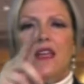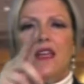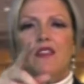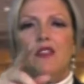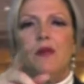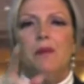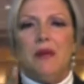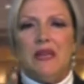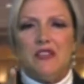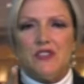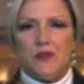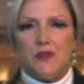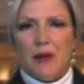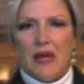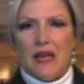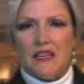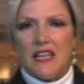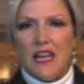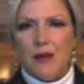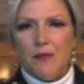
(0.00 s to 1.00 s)
The pizza
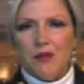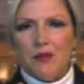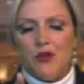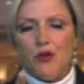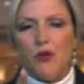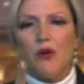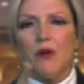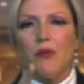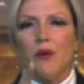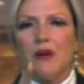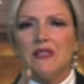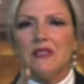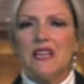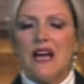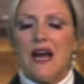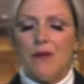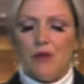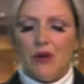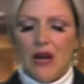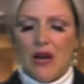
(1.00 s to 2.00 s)
man came to the door one
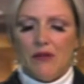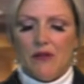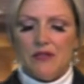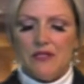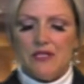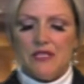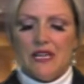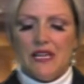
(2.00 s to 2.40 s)
time when I was